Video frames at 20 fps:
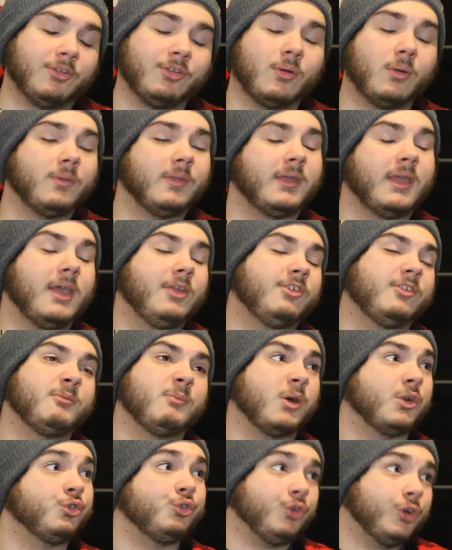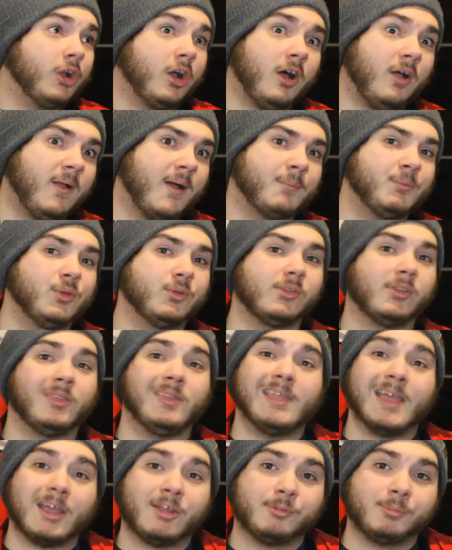So in the case of Montreal, I'm
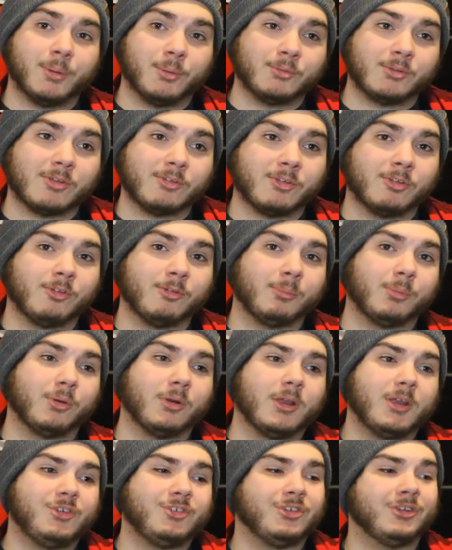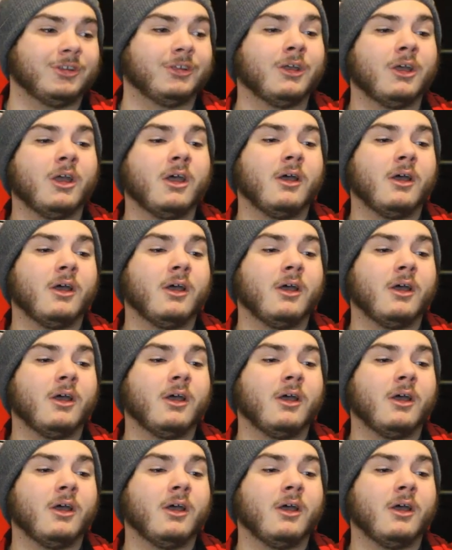using the Expos as inspiration.